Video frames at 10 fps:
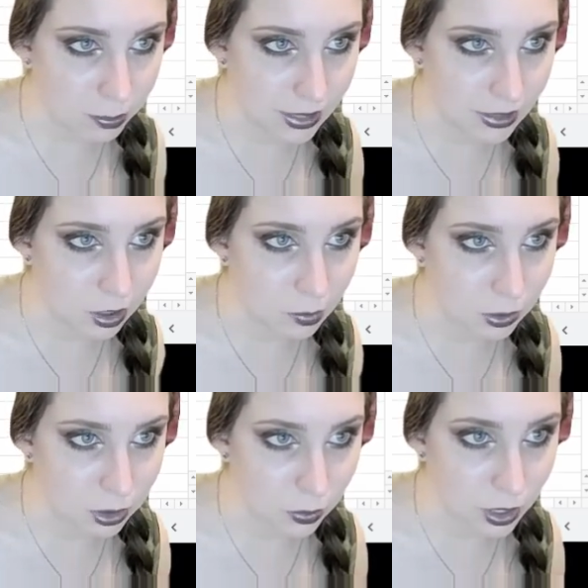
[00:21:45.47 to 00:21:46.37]
based on
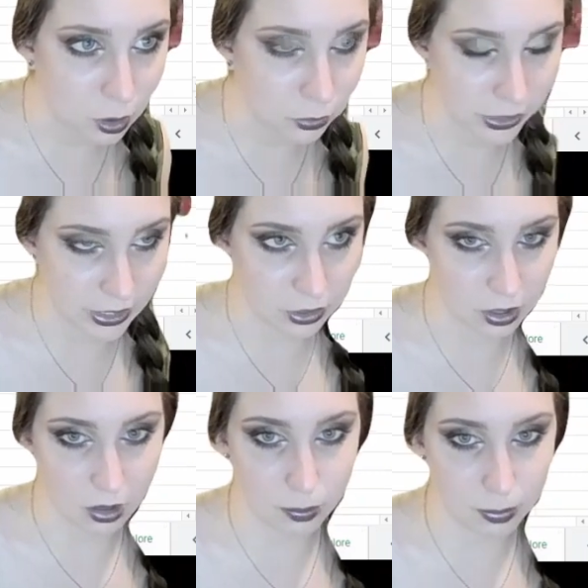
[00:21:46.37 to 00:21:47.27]
what's going on over here in
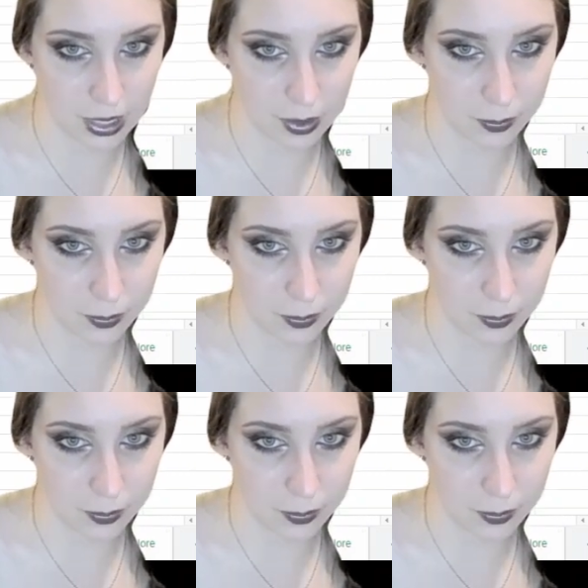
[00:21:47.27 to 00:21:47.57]
column B.